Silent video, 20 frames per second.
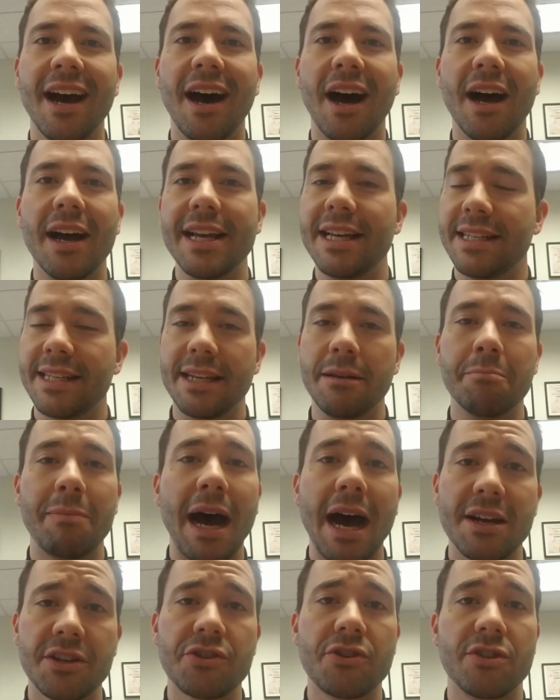is in
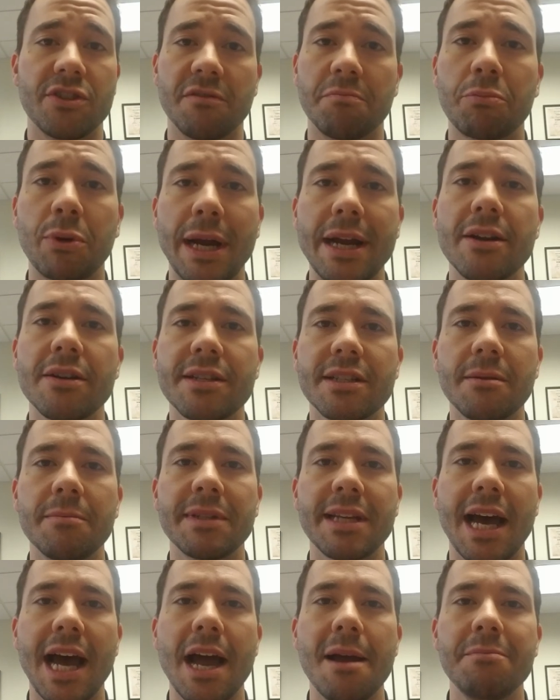postures of prayer
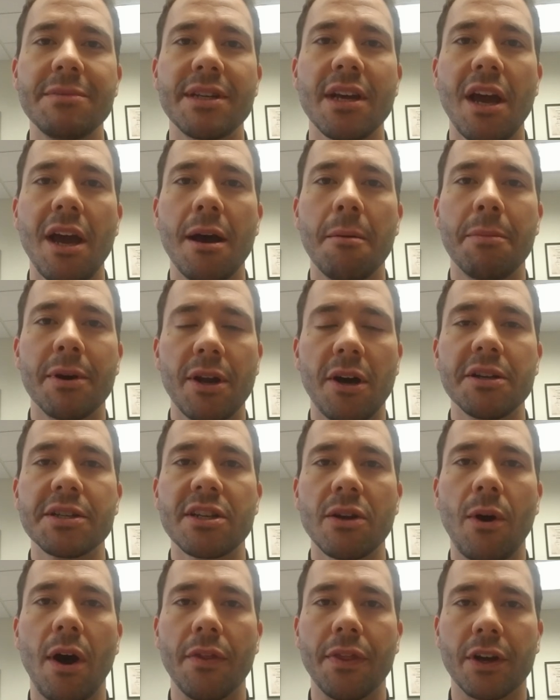sometimes, but also
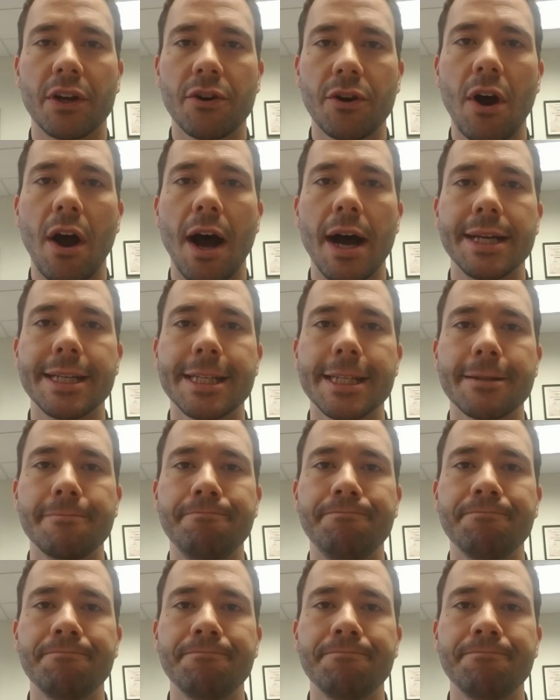on the cross.